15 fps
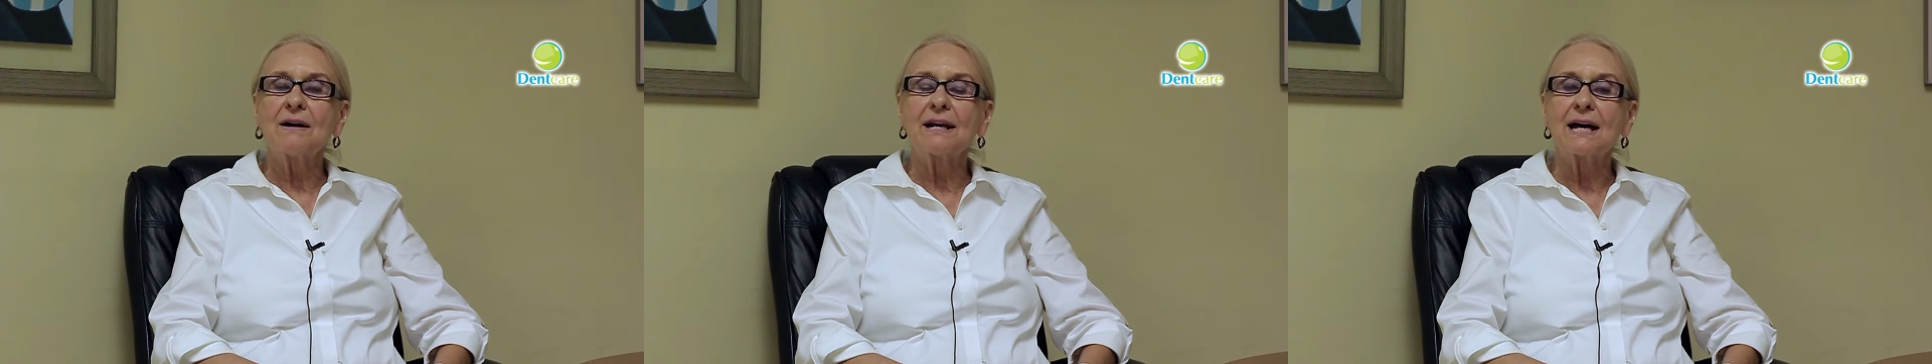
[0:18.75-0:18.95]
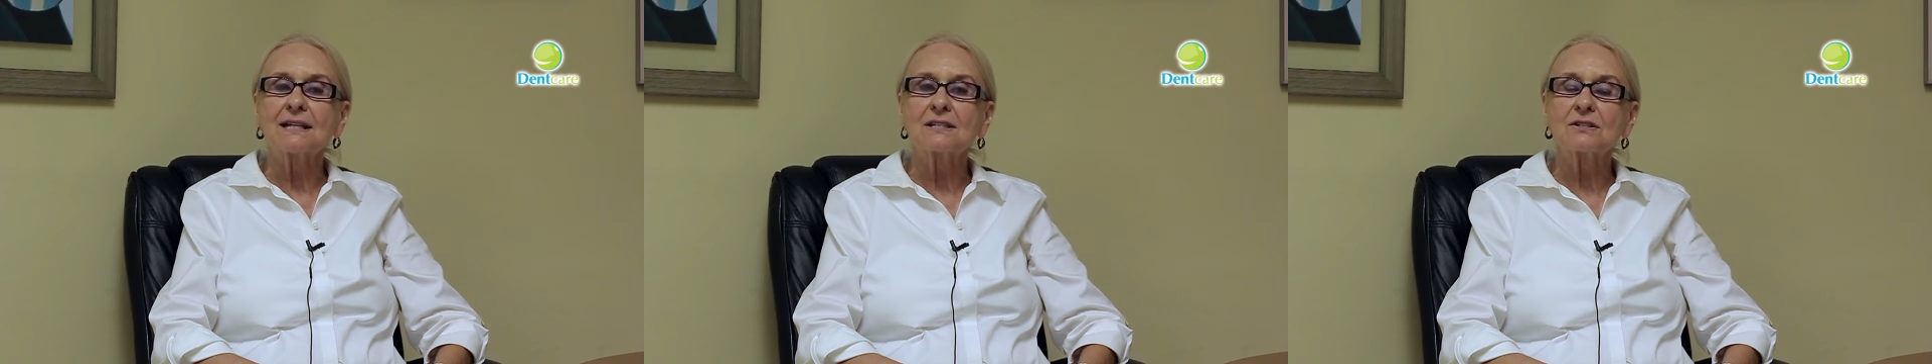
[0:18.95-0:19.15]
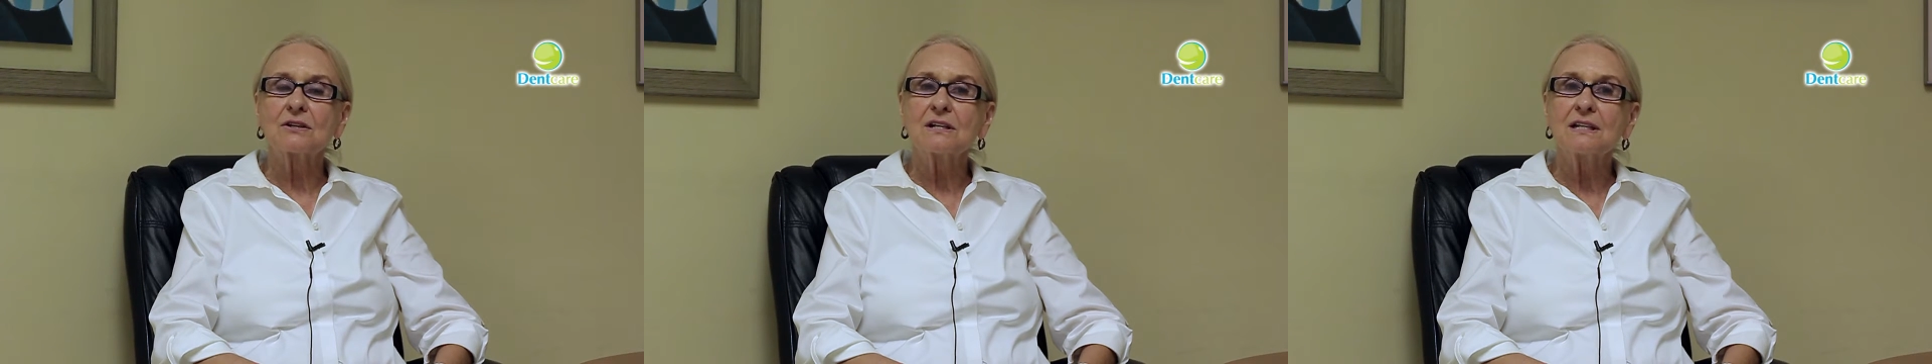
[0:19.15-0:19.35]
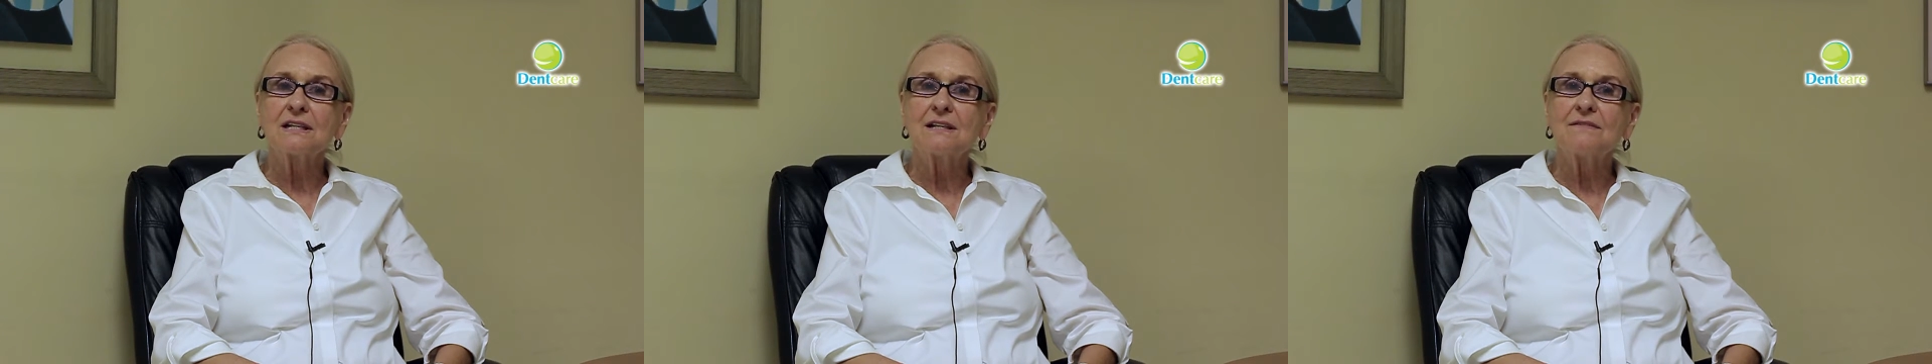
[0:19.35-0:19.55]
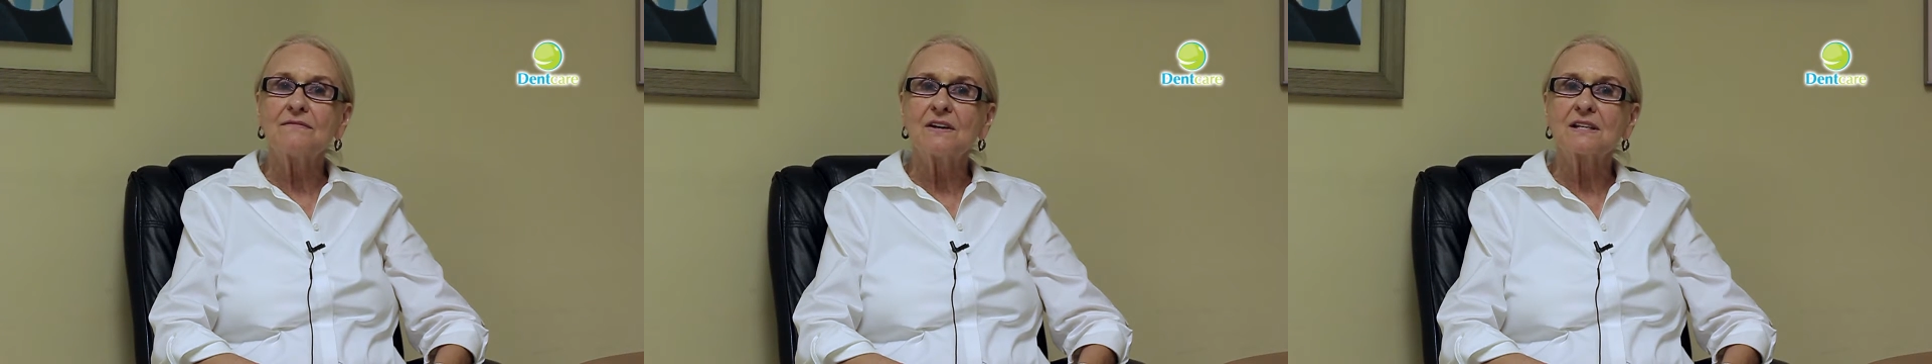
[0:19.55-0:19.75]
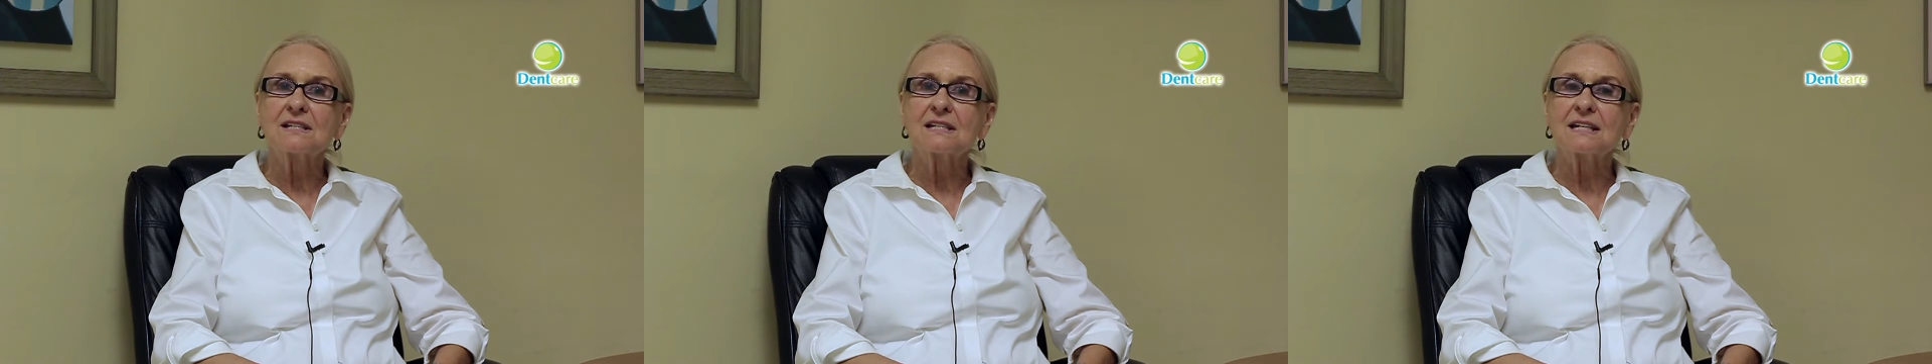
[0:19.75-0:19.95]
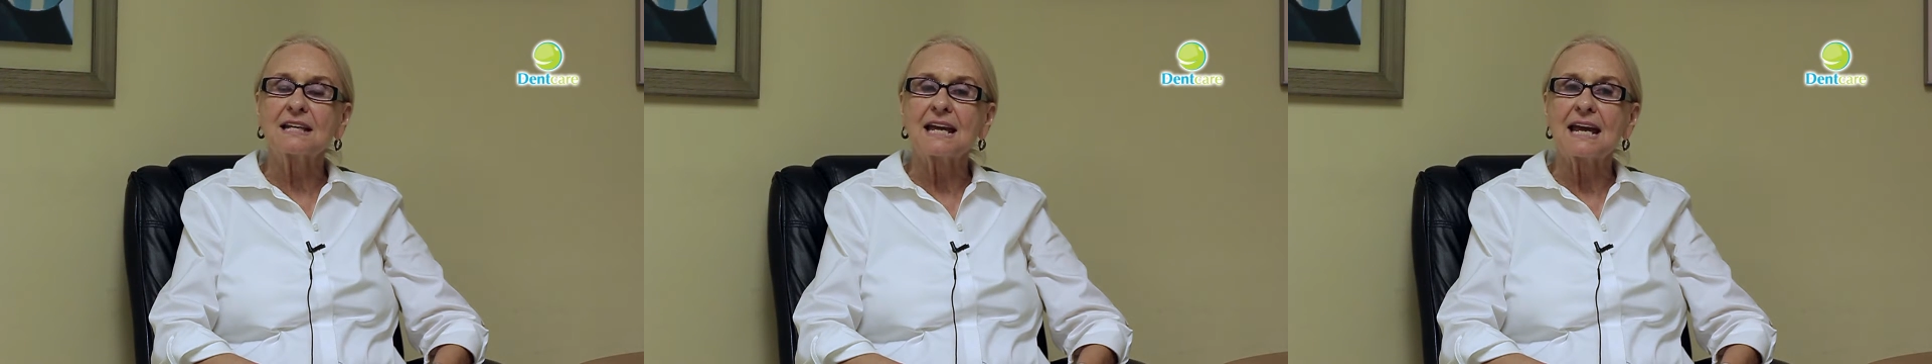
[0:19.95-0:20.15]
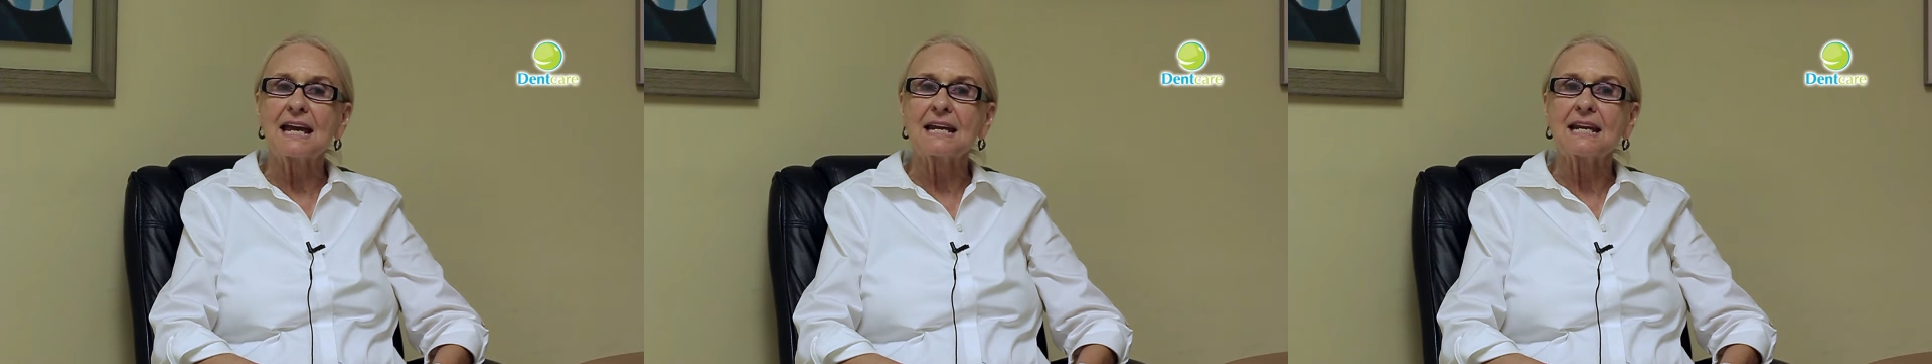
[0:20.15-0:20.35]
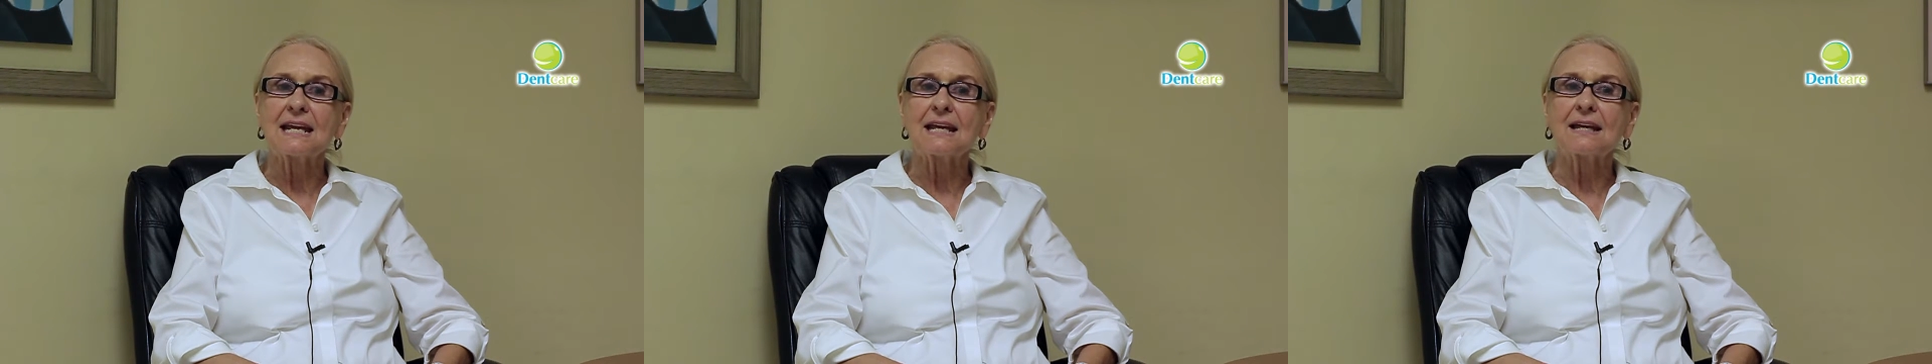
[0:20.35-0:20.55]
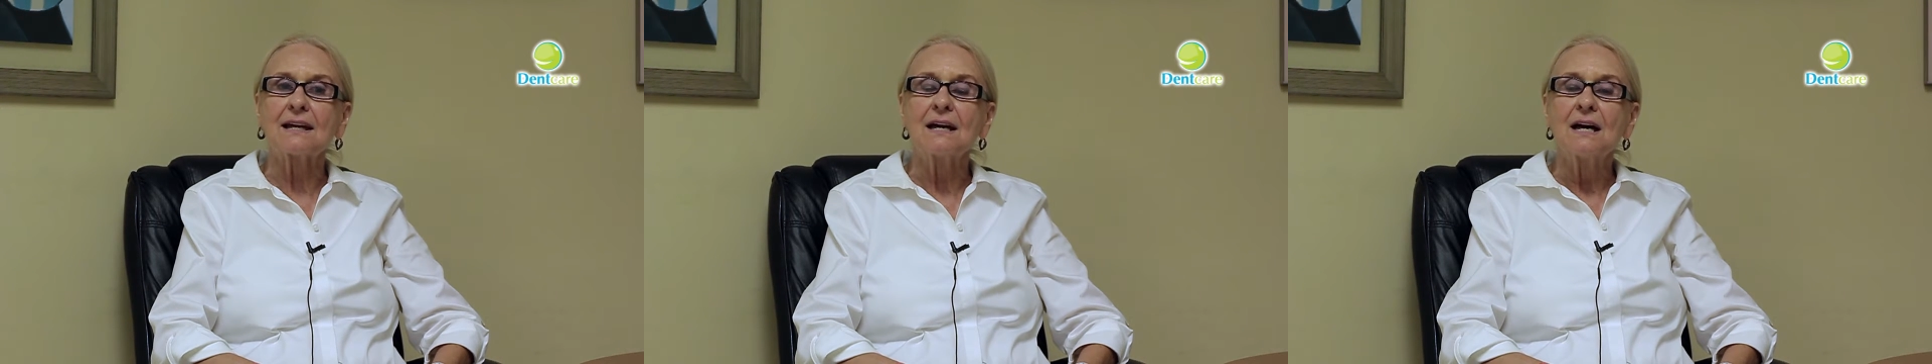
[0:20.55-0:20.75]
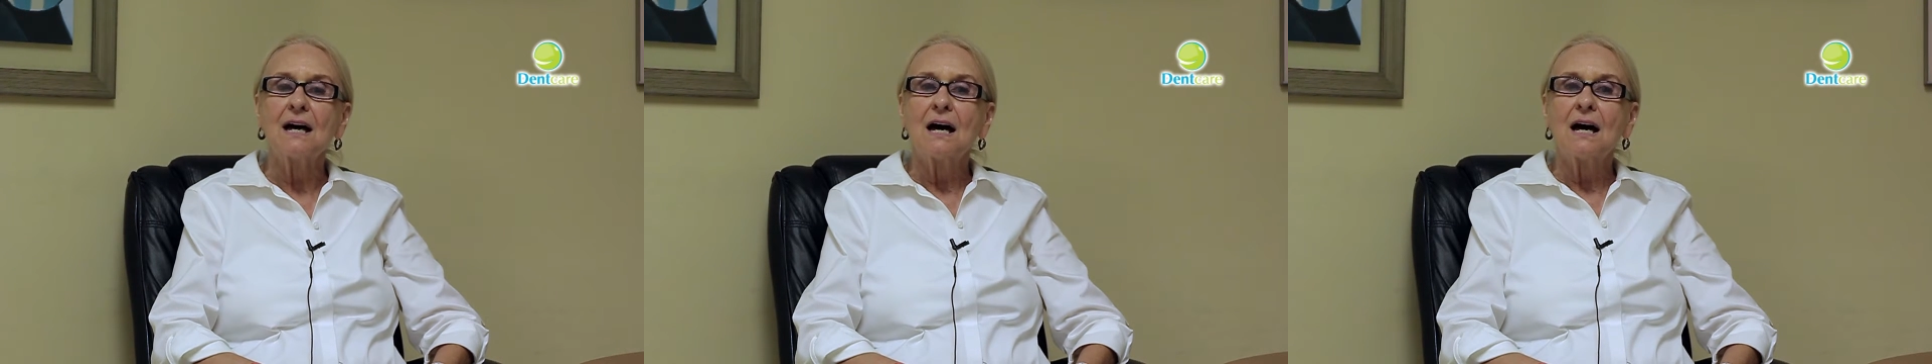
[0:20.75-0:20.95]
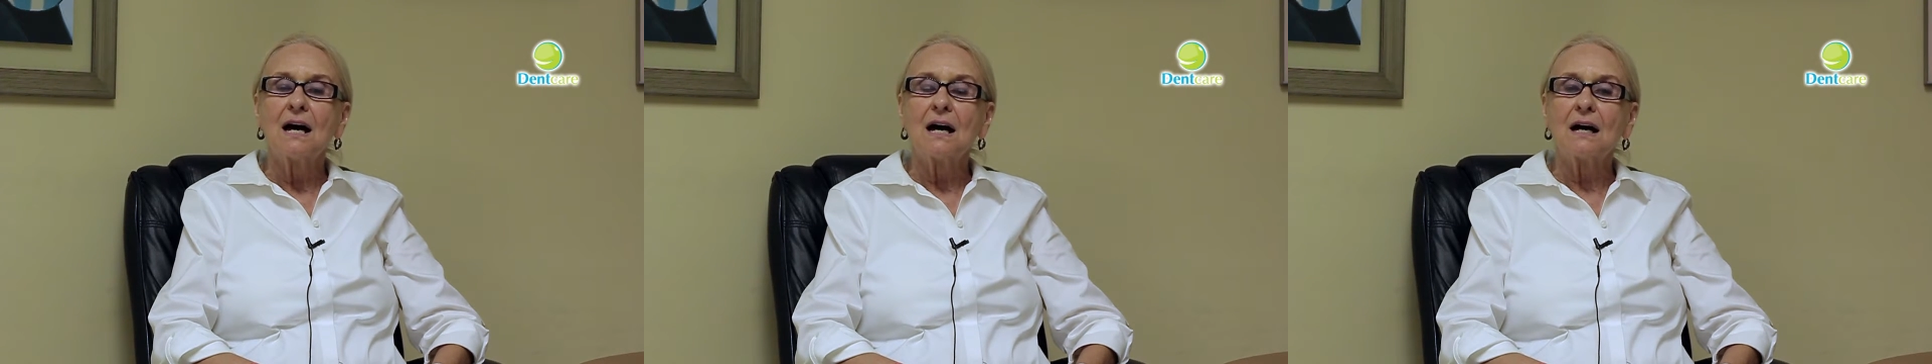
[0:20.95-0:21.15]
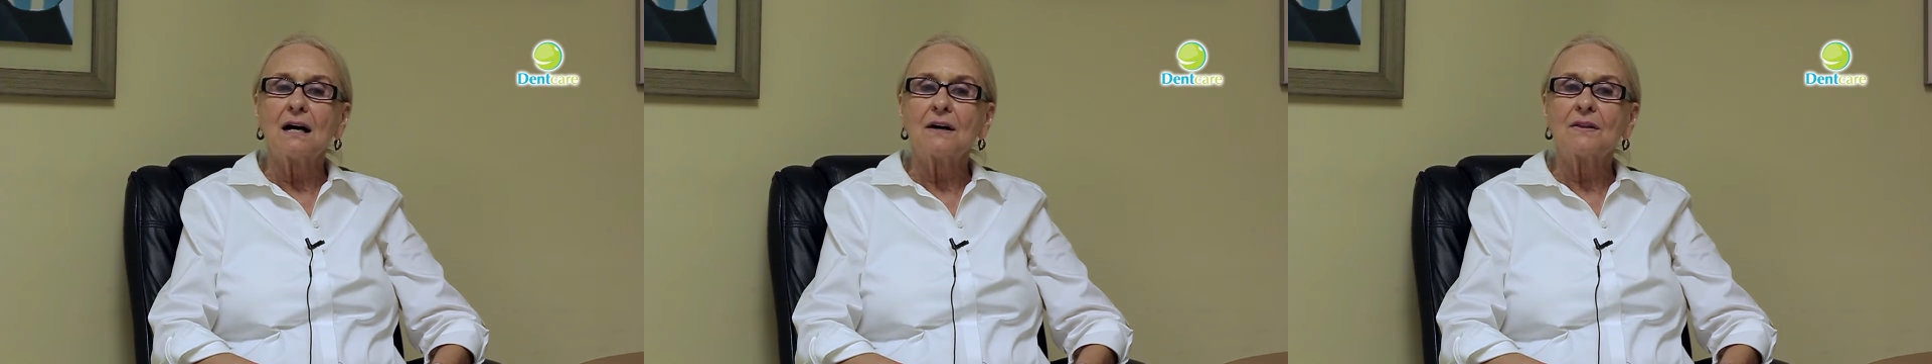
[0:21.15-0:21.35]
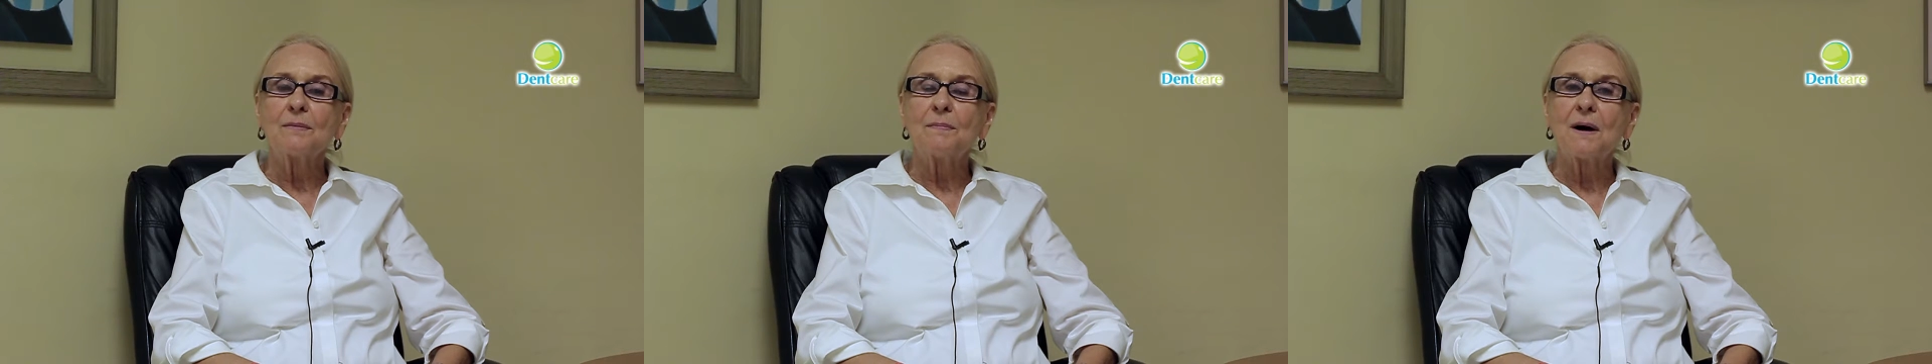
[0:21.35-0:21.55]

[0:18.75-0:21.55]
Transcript: and I started investigating the